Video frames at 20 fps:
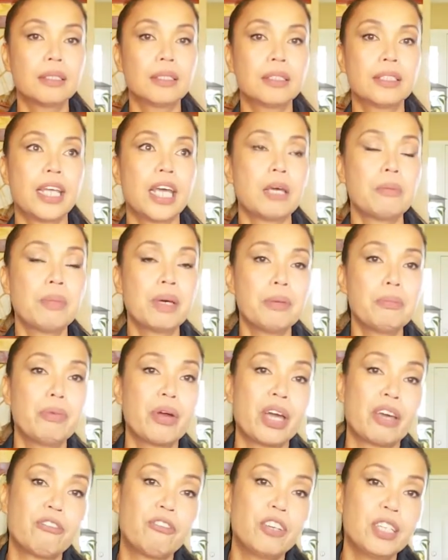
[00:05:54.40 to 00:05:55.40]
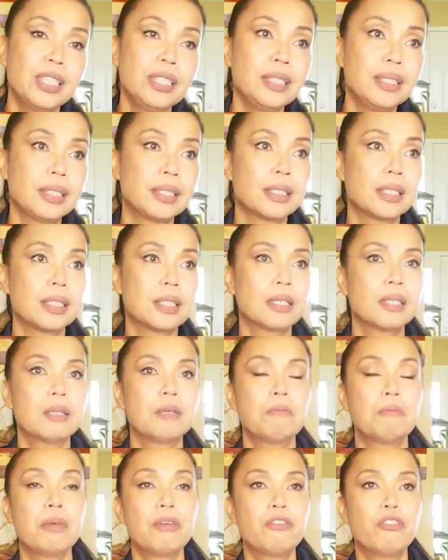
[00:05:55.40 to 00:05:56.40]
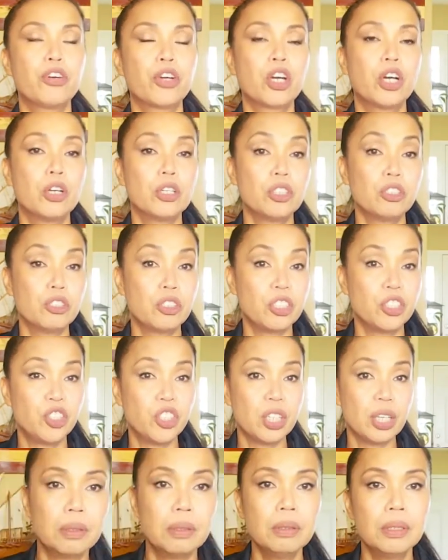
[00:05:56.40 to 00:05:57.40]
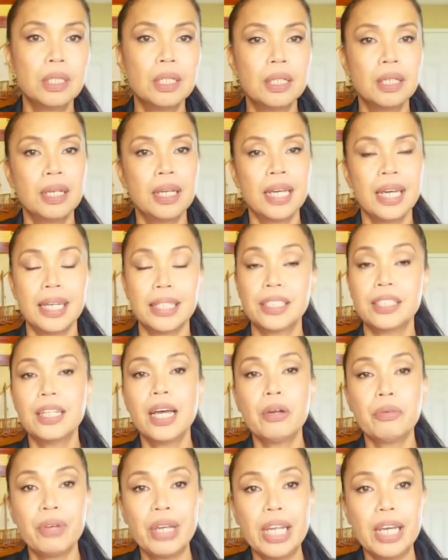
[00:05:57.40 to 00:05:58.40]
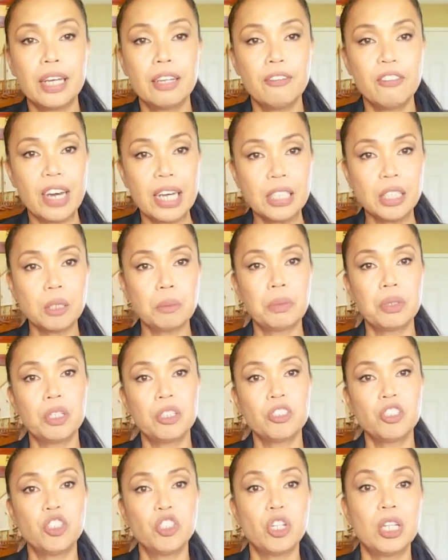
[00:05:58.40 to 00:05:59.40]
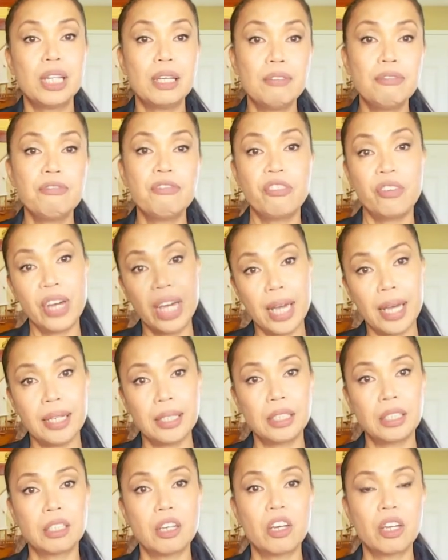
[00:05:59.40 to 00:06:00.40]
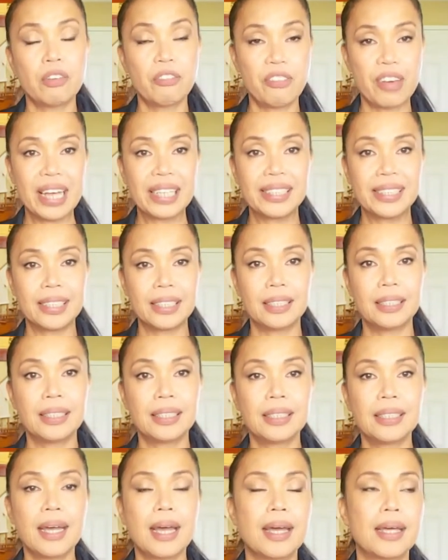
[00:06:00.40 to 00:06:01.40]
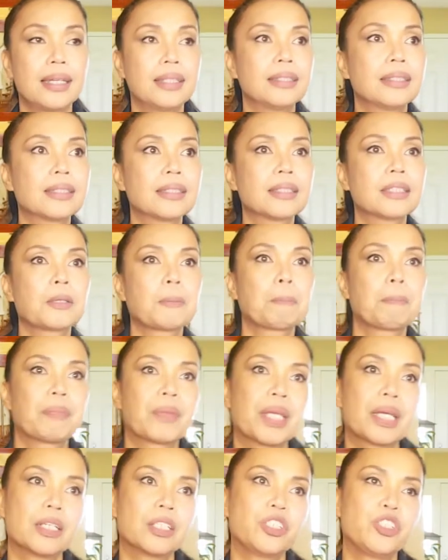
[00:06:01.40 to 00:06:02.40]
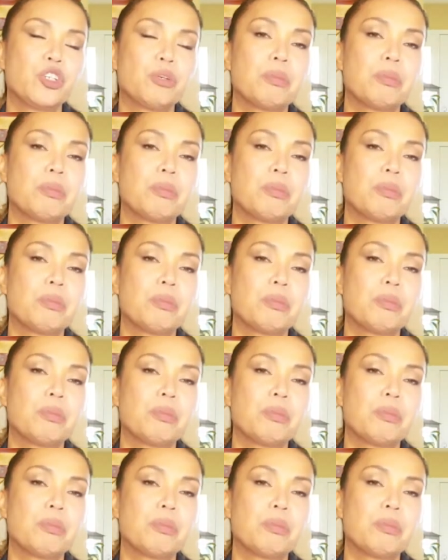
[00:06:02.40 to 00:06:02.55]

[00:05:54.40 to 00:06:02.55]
take my breakfast before going to the gym. It's not really advisable to lift weights on a fasted state because your